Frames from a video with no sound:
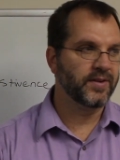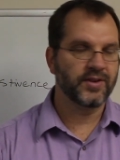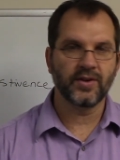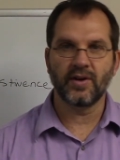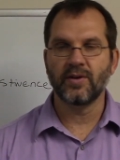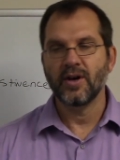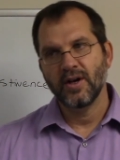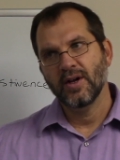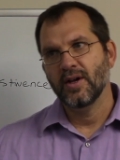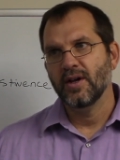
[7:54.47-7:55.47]
And so
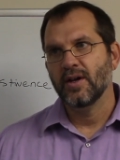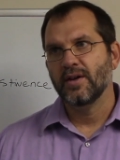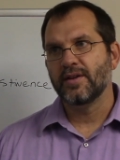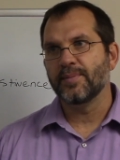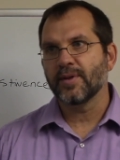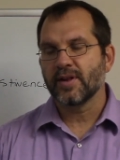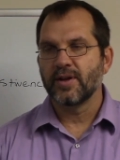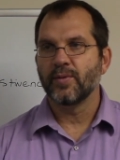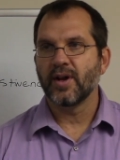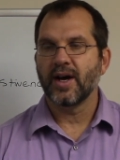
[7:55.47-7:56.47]

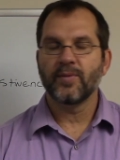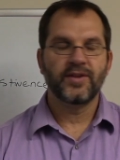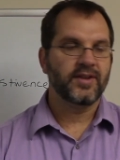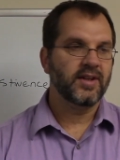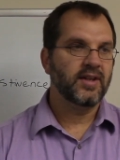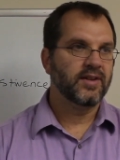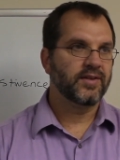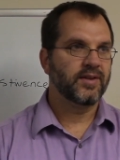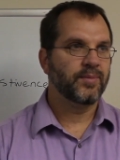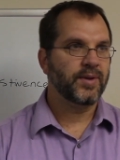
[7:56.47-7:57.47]
typically what I would see
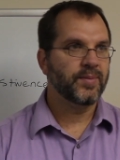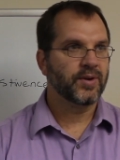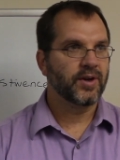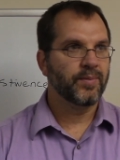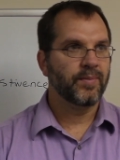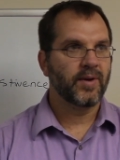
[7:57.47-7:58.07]
is that people go